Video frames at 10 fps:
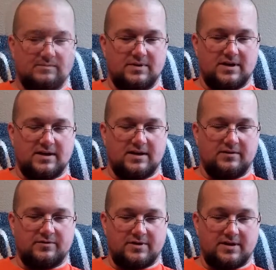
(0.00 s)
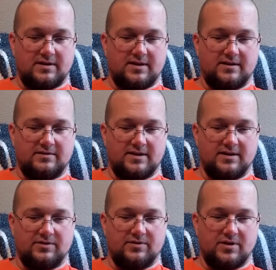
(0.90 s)
We got out, or I got out at
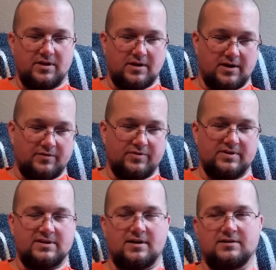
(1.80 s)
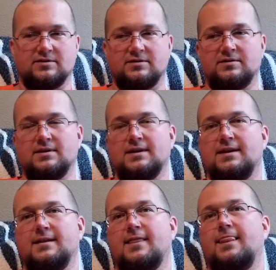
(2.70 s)
9:30, got over to the doctor,
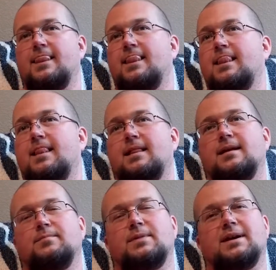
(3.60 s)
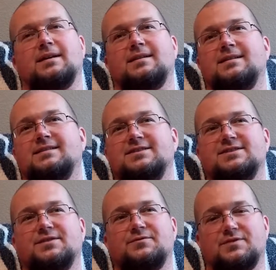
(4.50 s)
and man,
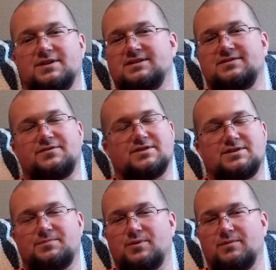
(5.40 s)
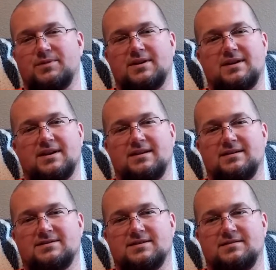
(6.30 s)
just the first appointment, and
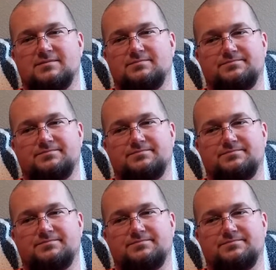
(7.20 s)
it's a